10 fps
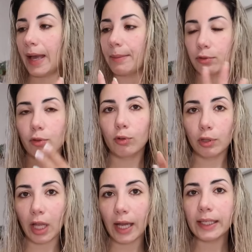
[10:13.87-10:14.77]
absolute
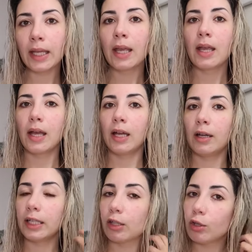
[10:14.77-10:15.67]
line,
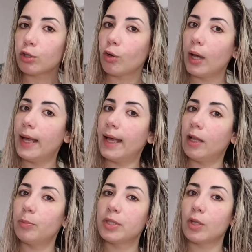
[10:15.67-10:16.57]
it also
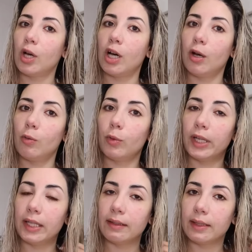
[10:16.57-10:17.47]
helps
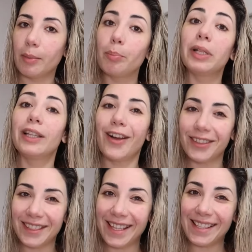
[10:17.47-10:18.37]
with the
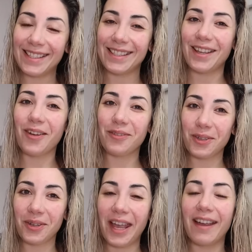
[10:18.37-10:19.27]
blondness of
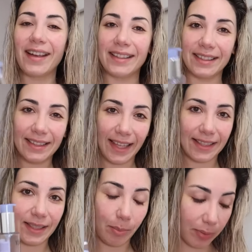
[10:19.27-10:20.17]
your hair and it
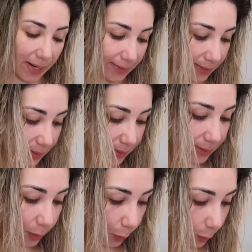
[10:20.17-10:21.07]
takes the
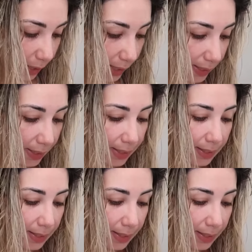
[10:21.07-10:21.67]
brassiness away.